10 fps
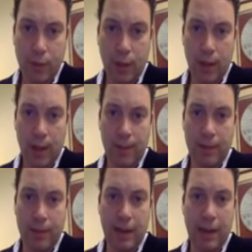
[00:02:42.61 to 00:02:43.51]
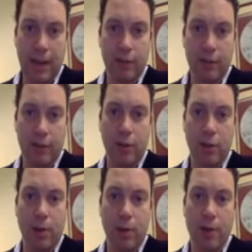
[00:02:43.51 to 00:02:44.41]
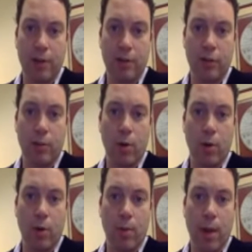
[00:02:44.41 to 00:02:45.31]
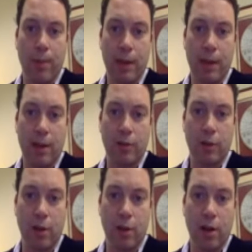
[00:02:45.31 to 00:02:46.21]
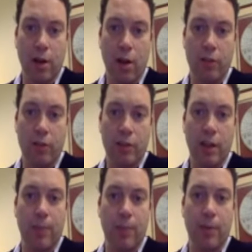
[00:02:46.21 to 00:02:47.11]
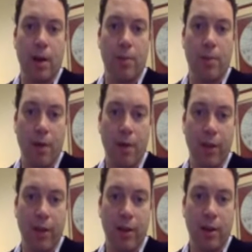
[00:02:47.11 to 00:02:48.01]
um, they dedicated their senior project to learning more about pediatric oncology to help the nonprofit,